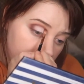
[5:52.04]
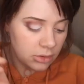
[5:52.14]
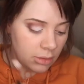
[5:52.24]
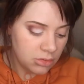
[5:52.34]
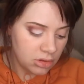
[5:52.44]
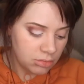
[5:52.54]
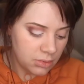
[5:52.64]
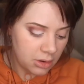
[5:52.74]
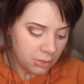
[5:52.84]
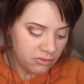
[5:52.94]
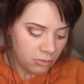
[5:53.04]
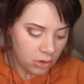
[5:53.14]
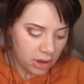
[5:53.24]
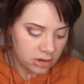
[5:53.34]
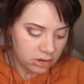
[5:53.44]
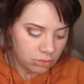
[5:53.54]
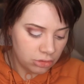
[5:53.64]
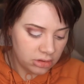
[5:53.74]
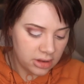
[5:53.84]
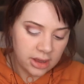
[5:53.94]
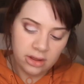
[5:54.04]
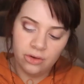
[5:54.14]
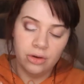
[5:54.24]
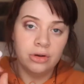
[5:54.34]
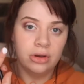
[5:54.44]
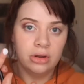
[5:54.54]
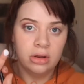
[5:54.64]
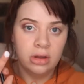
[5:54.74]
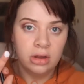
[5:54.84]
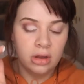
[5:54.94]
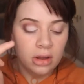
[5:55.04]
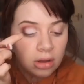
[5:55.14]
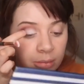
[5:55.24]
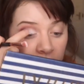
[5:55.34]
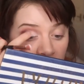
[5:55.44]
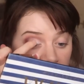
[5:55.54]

Sometimes as well with white, so I'm just going to take it on my